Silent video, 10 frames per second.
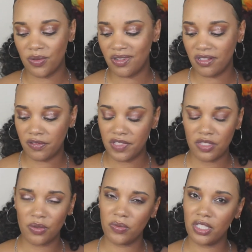so none of
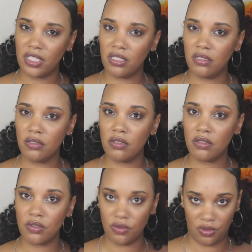these are really
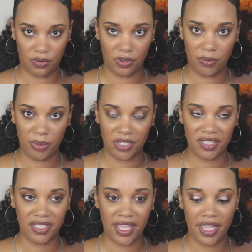neutral per
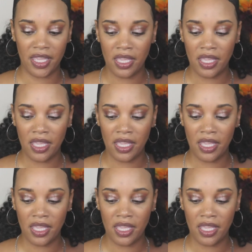se.